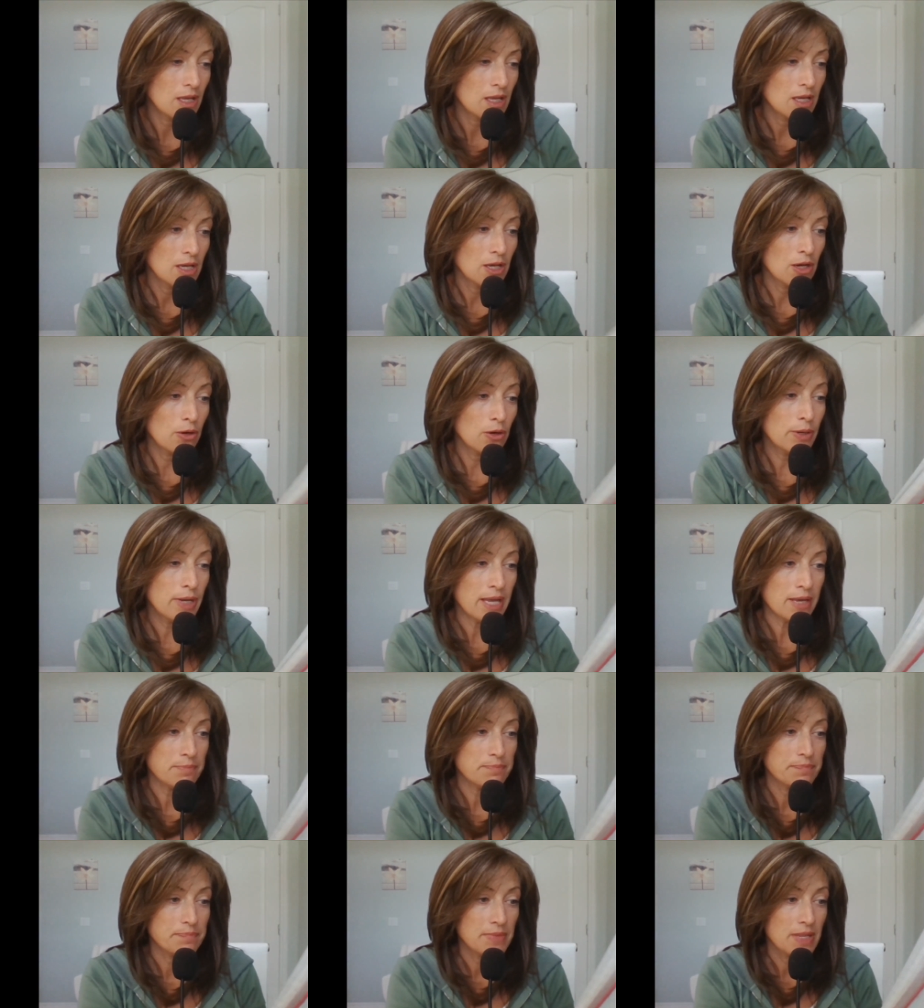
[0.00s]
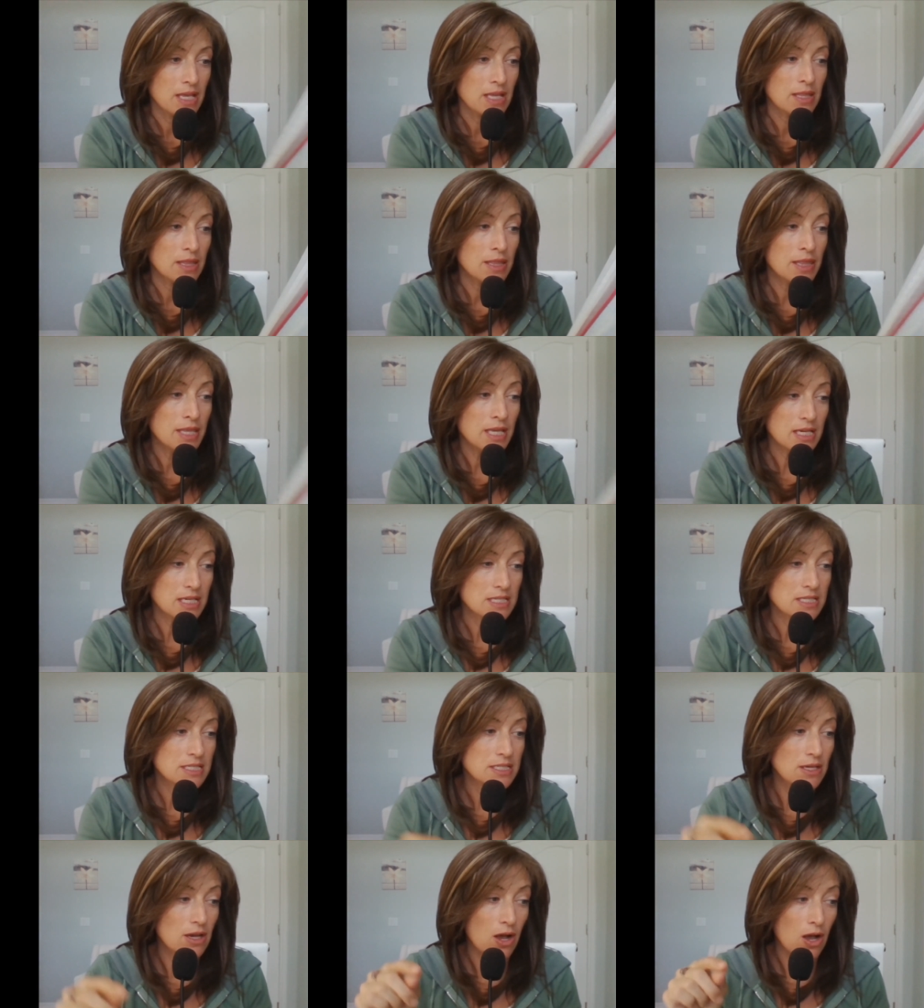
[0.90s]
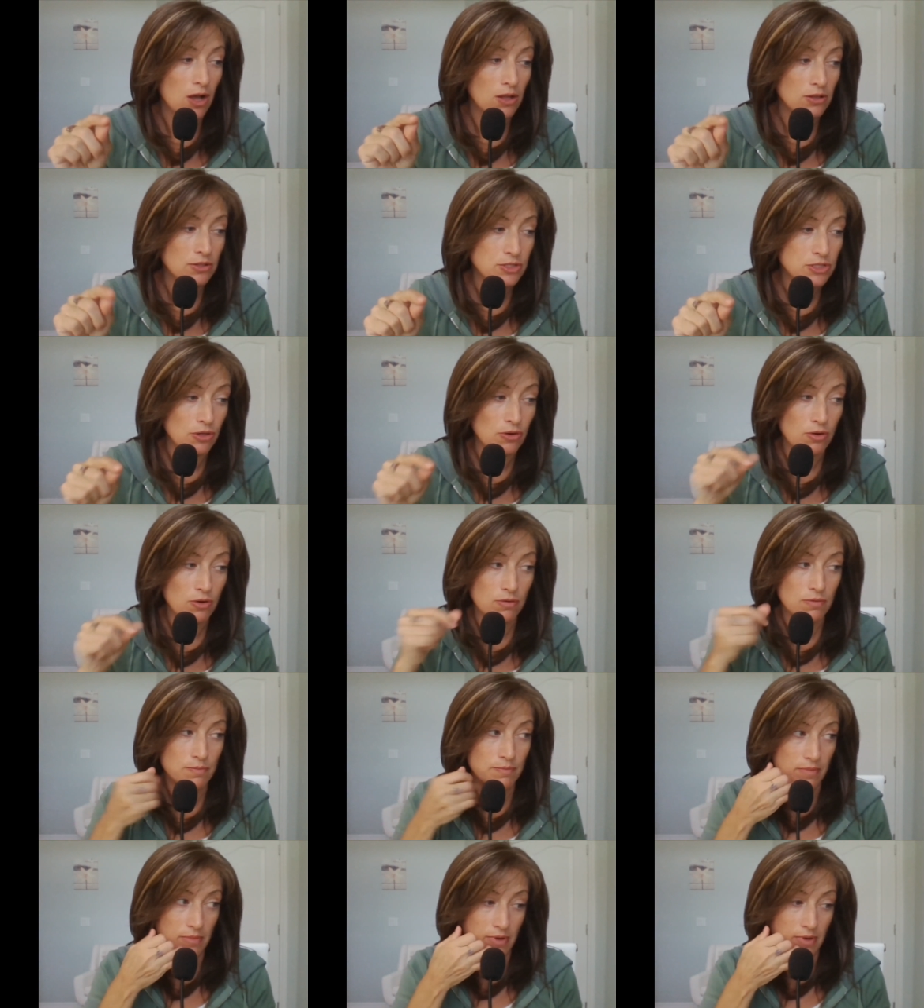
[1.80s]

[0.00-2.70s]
Okay. This also,